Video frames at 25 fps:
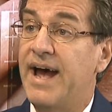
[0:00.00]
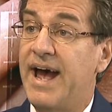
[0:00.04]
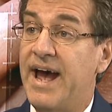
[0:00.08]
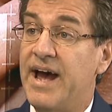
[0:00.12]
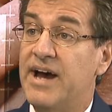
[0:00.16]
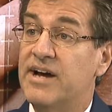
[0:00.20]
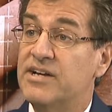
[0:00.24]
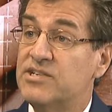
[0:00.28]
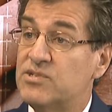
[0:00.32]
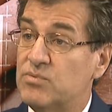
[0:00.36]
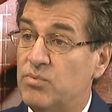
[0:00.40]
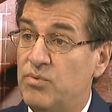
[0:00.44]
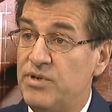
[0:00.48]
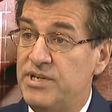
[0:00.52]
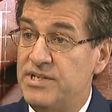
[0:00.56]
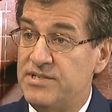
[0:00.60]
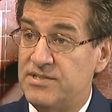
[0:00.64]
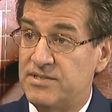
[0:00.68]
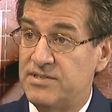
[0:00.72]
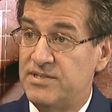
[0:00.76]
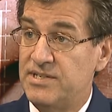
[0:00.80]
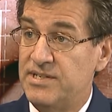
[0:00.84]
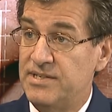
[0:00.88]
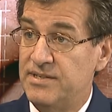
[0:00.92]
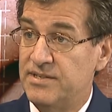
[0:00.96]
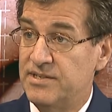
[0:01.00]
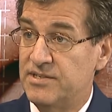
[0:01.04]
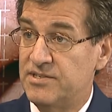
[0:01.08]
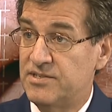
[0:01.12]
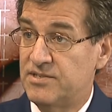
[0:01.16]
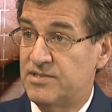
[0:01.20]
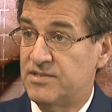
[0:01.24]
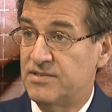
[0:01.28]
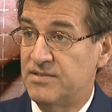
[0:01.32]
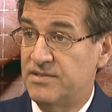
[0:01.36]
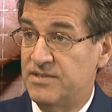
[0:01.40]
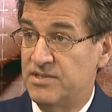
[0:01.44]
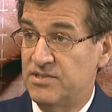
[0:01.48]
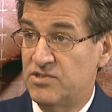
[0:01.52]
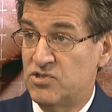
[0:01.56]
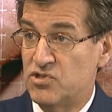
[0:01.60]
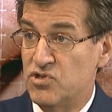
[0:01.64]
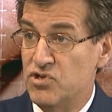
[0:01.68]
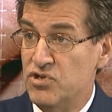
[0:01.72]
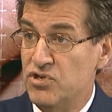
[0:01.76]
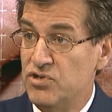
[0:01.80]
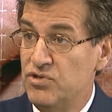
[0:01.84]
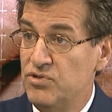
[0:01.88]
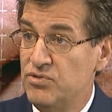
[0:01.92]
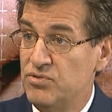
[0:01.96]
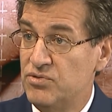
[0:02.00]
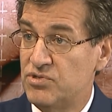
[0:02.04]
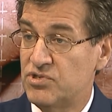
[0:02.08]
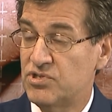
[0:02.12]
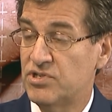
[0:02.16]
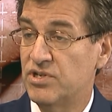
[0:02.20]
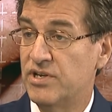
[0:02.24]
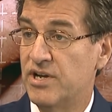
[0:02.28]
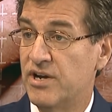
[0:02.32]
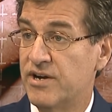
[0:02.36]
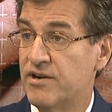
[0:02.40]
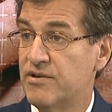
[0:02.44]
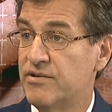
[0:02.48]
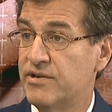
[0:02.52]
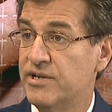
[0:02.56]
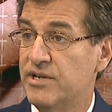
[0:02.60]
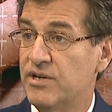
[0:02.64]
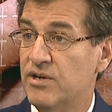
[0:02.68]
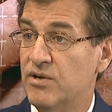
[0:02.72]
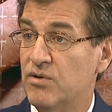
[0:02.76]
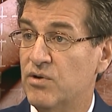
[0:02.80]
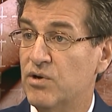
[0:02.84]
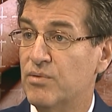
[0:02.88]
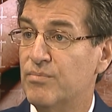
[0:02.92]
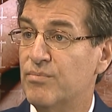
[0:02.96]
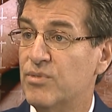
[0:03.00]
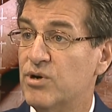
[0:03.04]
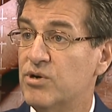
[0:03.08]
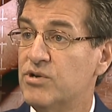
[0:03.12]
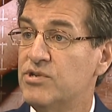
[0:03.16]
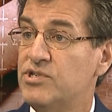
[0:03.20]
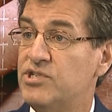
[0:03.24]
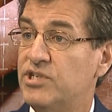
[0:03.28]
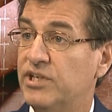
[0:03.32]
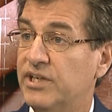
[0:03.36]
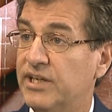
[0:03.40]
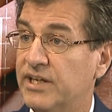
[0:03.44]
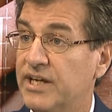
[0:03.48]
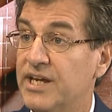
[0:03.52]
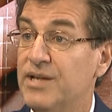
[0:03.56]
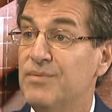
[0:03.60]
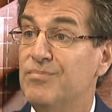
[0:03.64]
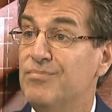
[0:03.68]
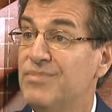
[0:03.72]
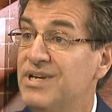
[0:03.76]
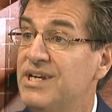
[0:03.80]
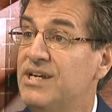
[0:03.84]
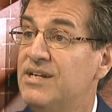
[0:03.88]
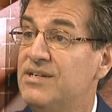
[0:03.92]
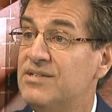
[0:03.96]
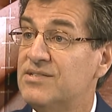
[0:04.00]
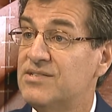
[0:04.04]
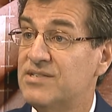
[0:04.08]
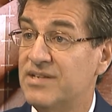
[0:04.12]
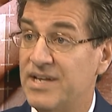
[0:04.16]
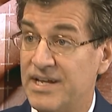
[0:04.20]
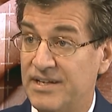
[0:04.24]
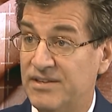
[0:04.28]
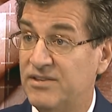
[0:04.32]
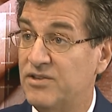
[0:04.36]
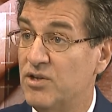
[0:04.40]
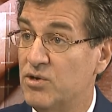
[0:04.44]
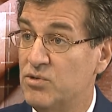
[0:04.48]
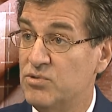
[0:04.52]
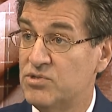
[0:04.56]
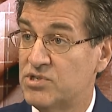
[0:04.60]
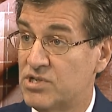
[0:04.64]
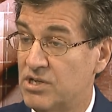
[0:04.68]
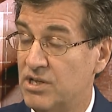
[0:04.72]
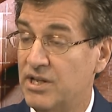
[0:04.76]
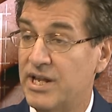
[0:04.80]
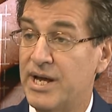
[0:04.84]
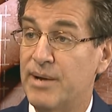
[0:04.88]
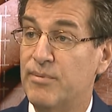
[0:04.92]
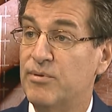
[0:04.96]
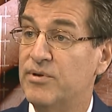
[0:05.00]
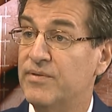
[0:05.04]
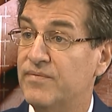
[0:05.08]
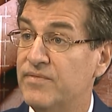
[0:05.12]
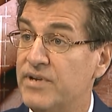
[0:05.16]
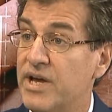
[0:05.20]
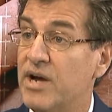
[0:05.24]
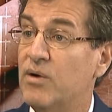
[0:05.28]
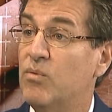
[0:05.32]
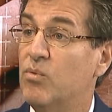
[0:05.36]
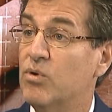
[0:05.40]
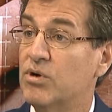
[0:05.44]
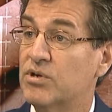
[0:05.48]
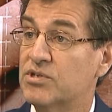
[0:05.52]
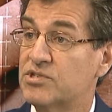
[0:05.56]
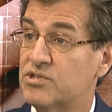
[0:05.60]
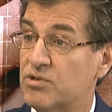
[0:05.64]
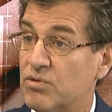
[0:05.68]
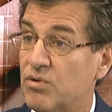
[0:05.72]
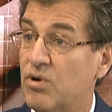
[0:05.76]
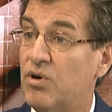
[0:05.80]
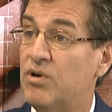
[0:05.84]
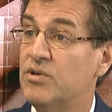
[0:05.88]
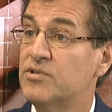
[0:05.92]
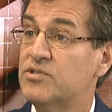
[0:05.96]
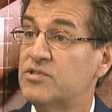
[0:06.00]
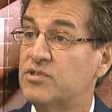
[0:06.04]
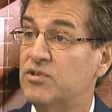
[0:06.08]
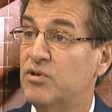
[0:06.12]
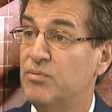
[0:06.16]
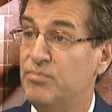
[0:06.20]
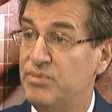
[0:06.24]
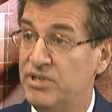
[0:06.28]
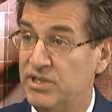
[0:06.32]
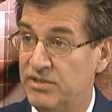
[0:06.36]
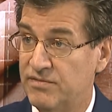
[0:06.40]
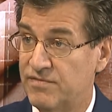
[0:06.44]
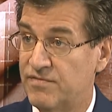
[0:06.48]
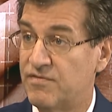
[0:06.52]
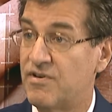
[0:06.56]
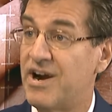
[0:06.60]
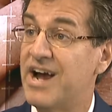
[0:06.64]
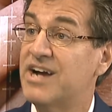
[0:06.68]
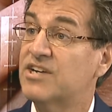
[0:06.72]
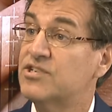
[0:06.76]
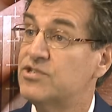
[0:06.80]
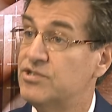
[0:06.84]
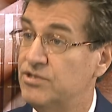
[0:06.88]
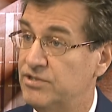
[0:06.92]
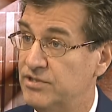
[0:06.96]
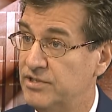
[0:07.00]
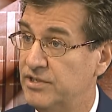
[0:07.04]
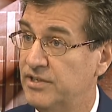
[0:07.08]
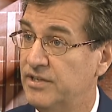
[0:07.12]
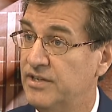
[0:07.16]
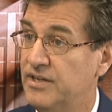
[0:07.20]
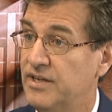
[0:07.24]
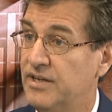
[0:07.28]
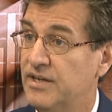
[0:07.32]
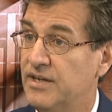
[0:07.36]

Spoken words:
As we see this new scenario emerging, it means that those collaborative networks are also being fractured.